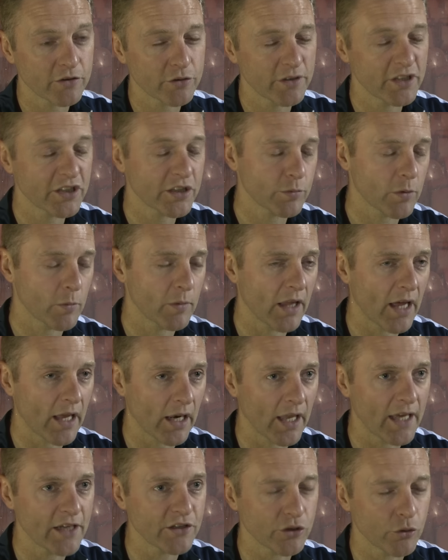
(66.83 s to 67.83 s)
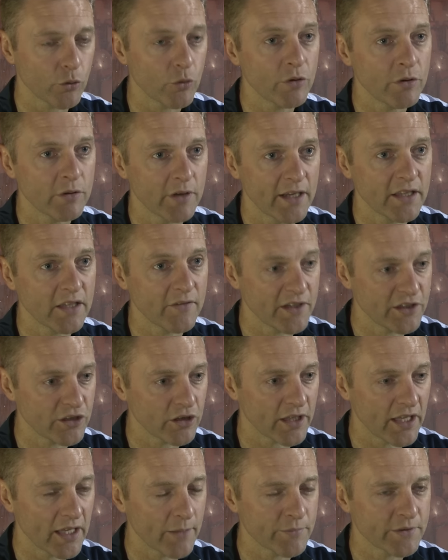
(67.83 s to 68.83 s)
So this is where we'll analyse our own
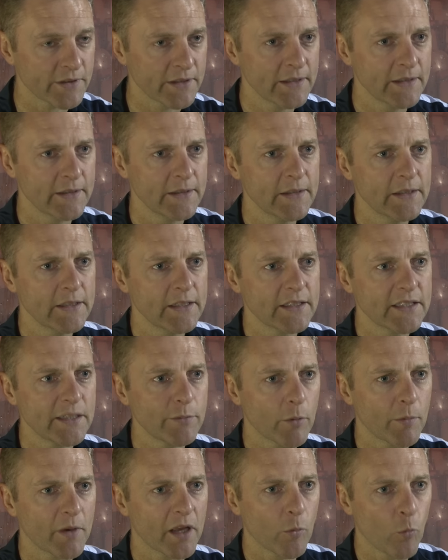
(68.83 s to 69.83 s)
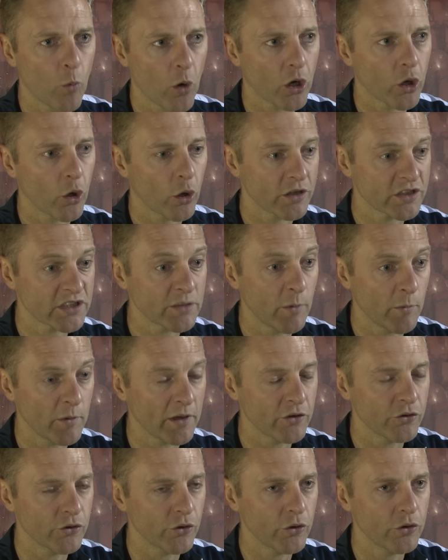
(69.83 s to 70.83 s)
individual games, see what we can work on and see what we
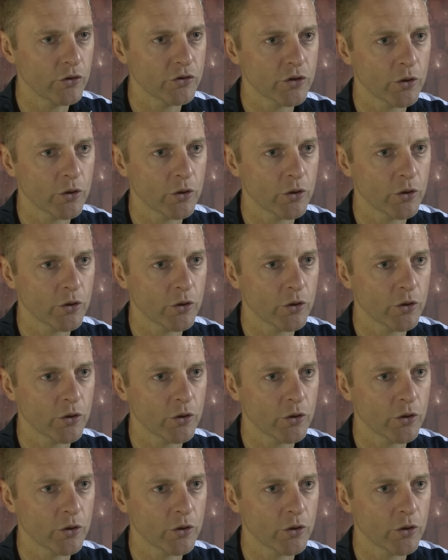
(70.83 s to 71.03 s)
can do.